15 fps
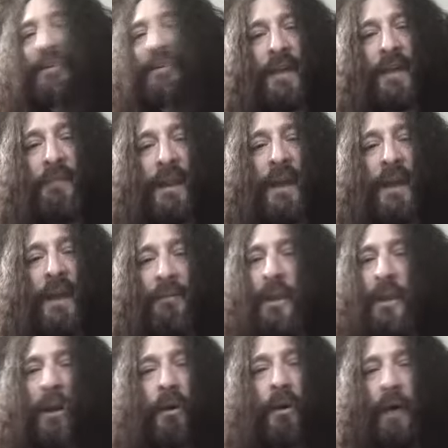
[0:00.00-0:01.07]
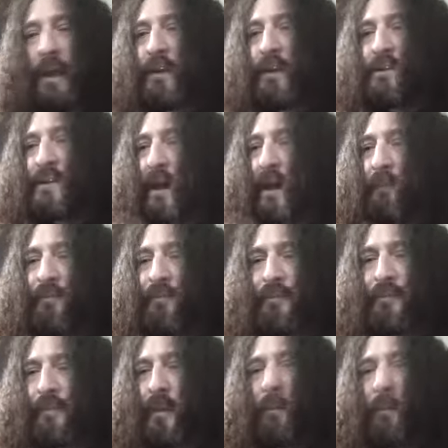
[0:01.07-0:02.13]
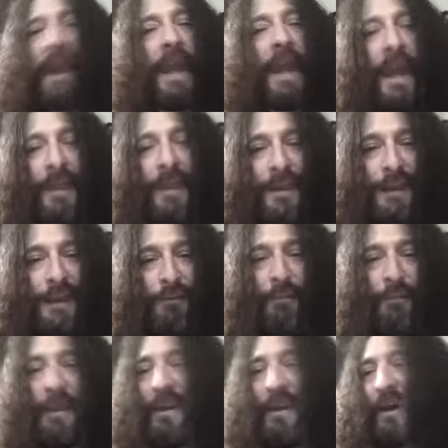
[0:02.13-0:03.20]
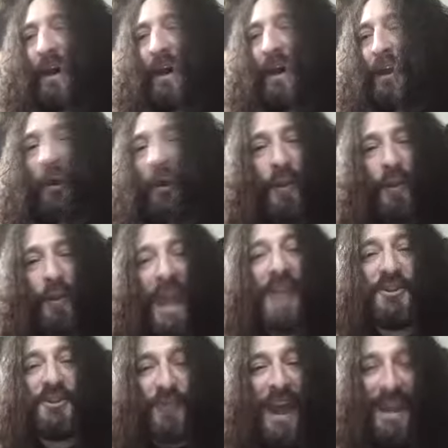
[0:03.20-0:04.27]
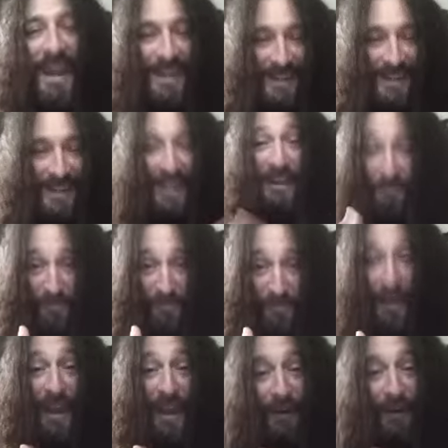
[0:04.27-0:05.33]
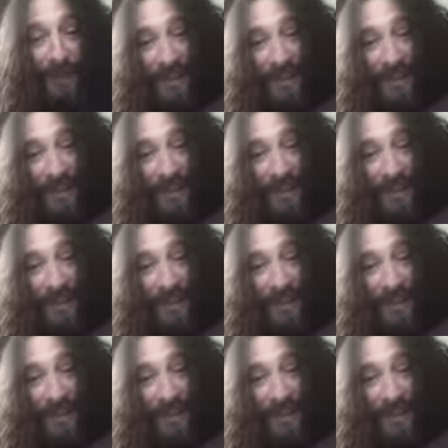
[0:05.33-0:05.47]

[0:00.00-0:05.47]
I mean, I've because my aunt had given me an old 8-track player